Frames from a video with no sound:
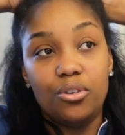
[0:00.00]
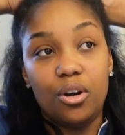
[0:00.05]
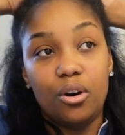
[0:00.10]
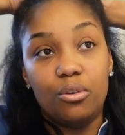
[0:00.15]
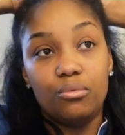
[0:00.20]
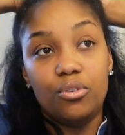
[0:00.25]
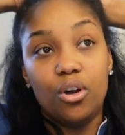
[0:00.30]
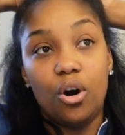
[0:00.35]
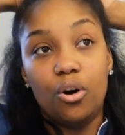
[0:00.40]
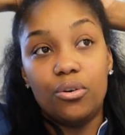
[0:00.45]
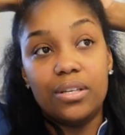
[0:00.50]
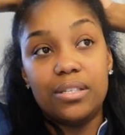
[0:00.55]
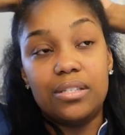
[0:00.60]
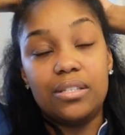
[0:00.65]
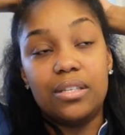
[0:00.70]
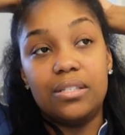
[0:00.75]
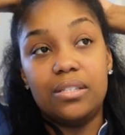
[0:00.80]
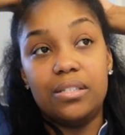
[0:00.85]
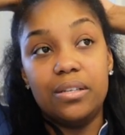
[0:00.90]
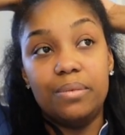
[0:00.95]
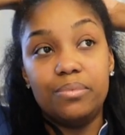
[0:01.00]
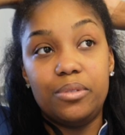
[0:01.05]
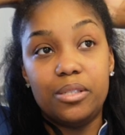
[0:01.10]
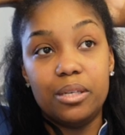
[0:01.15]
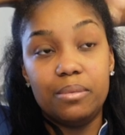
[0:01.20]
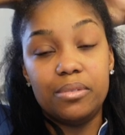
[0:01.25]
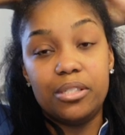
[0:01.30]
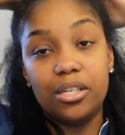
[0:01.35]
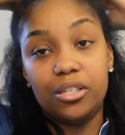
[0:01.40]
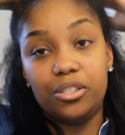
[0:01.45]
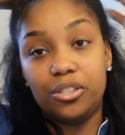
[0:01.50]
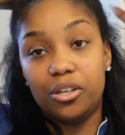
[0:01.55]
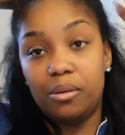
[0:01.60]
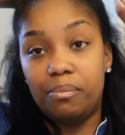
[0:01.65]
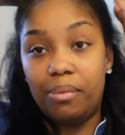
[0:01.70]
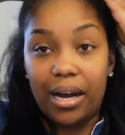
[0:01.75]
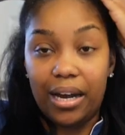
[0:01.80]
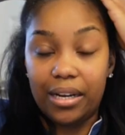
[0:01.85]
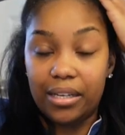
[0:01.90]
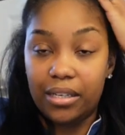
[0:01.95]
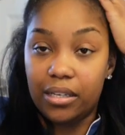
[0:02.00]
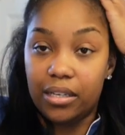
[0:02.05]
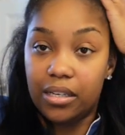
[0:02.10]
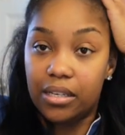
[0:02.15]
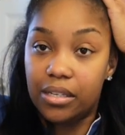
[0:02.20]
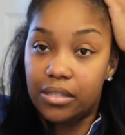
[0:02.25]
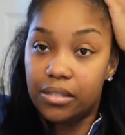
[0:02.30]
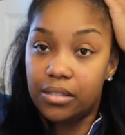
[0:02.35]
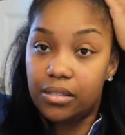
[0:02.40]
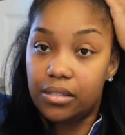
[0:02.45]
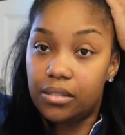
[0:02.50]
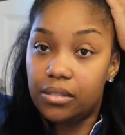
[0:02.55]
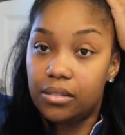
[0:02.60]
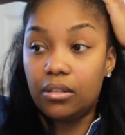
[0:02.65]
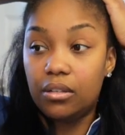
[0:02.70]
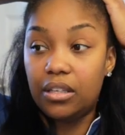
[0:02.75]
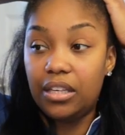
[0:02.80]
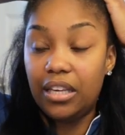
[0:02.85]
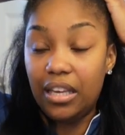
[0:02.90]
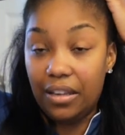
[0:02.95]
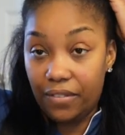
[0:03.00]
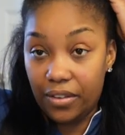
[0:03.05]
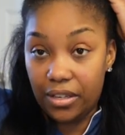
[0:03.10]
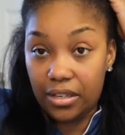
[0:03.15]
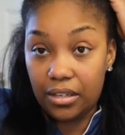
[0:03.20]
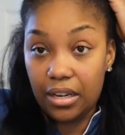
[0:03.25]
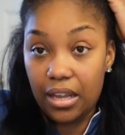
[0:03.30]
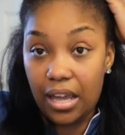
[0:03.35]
don't notice the symptoms that your body is giving.